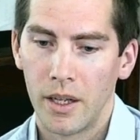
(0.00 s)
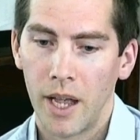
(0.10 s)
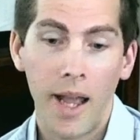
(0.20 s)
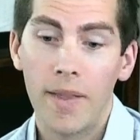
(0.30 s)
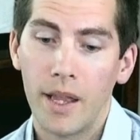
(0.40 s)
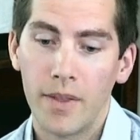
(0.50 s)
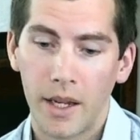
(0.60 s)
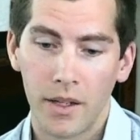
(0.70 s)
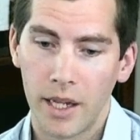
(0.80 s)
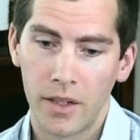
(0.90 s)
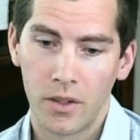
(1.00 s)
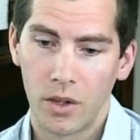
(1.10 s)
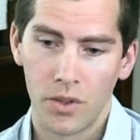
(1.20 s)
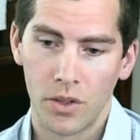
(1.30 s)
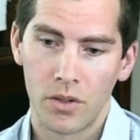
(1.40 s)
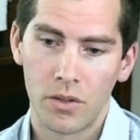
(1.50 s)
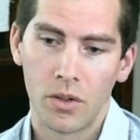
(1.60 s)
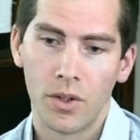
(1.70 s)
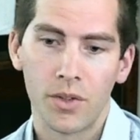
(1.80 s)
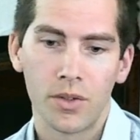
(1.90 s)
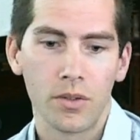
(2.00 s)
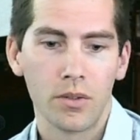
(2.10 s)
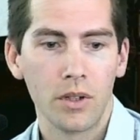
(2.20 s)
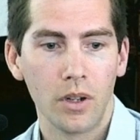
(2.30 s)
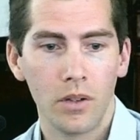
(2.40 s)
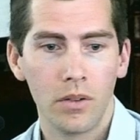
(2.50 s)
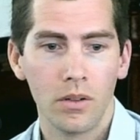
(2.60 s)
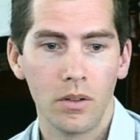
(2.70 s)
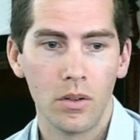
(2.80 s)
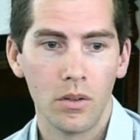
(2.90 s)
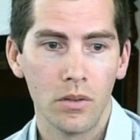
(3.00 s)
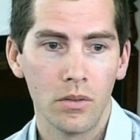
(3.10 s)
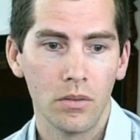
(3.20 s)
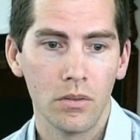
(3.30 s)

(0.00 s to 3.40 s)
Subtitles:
And that goes across, you know, all